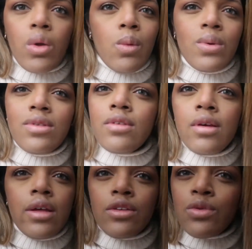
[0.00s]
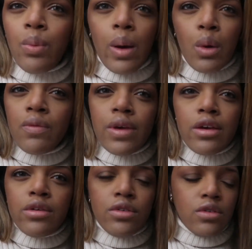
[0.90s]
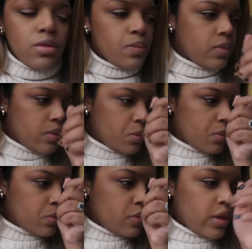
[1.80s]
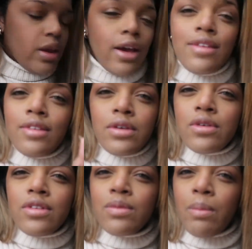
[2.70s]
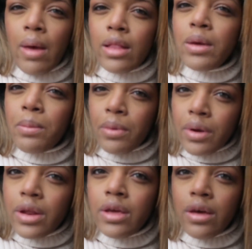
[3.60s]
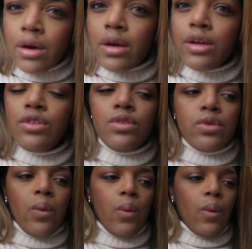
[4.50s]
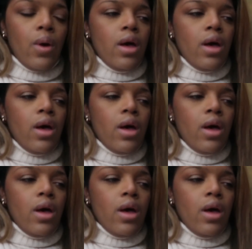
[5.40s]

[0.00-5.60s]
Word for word: we'll say like twelve-ish, and I still smell it pretty good. So